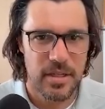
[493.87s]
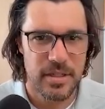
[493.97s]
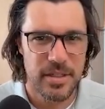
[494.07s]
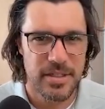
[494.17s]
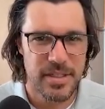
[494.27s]

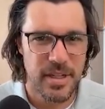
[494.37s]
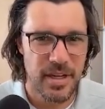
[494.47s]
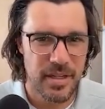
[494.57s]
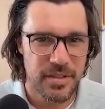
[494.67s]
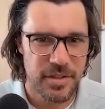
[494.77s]
Here's
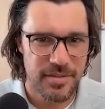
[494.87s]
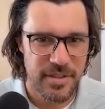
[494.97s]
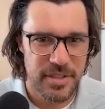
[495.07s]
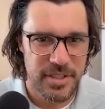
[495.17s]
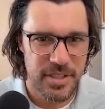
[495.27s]
a
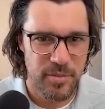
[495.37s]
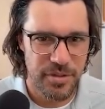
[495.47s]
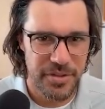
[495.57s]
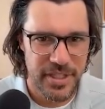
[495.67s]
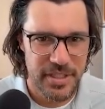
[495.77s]

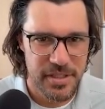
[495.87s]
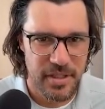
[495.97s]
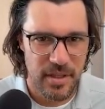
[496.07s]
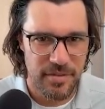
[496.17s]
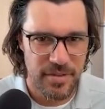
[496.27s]
intervertebral
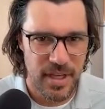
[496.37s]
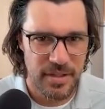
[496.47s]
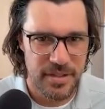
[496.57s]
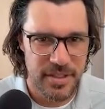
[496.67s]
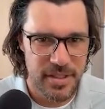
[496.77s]
disc. If
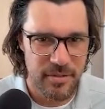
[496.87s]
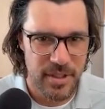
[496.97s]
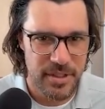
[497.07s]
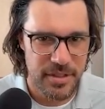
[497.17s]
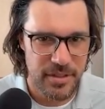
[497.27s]
that disc
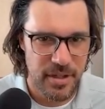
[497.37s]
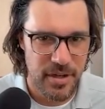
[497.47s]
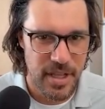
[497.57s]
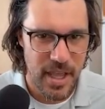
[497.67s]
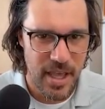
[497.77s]
were to
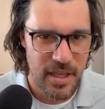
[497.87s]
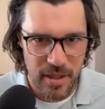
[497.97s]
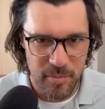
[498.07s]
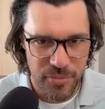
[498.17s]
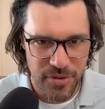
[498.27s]
herniate
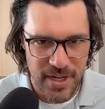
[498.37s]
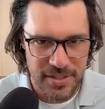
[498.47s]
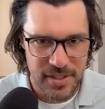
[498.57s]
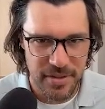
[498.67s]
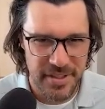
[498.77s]
and
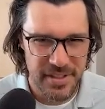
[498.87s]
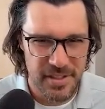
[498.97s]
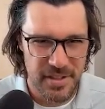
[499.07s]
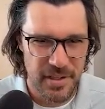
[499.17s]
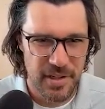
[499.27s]
press on this
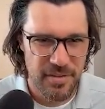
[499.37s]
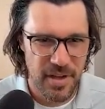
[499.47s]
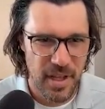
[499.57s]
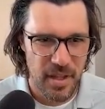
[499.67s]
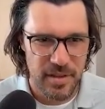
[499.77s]
nerve,
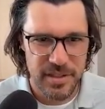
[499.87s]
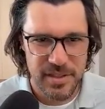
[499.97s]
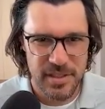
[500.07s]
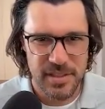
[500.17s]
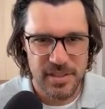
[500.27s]

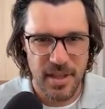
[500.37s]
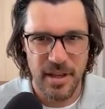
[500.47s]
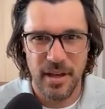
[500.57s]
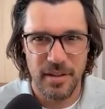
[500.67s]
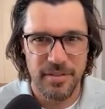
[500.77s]
this is the
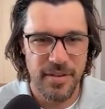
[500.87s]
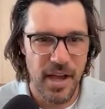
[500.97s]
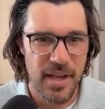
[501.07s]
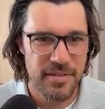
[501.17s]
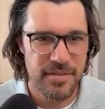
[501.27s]

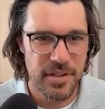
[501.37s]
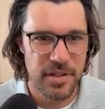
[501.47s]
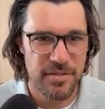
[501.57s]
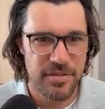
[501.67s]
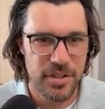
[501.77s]
L5
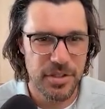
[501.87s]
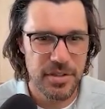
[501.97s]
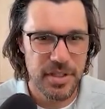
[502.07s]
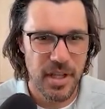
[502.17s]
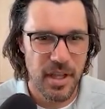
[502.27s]
nerve
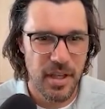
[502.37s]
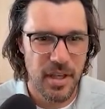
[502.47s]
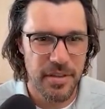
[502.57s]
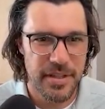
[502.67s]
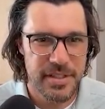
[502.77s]
root,
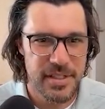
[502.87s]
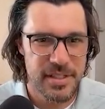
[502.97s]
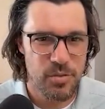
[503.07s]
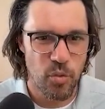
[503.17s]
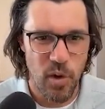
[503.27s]
and this
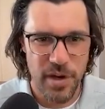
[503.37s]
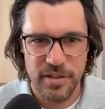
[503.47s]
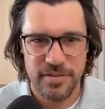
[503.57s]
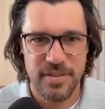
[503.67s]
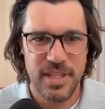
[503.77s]
is one
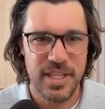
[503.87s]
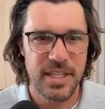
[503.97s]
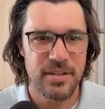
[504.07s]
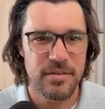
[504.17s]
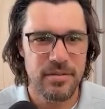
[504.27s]
of
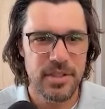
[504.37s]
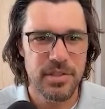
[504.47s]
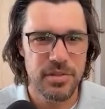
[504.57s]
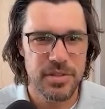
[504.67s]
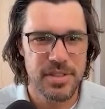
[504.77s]
the
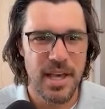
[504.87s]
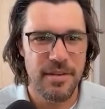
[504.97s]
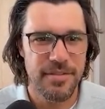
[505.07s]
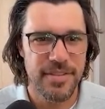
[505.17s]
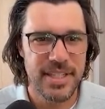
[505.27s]
roots that
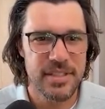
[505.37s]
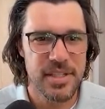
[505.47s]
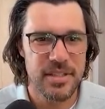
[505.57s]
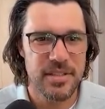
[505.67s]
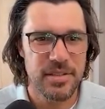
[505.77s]
feeds
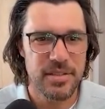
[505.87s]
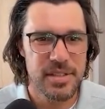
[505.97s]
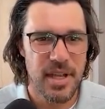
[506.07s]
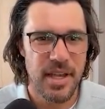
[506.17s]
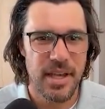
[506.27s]
into the
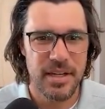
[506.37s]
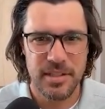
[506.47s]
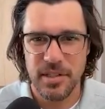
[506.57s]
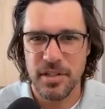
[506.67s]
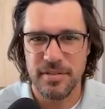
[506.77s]
sciatic
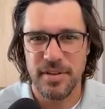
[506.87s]
nerve.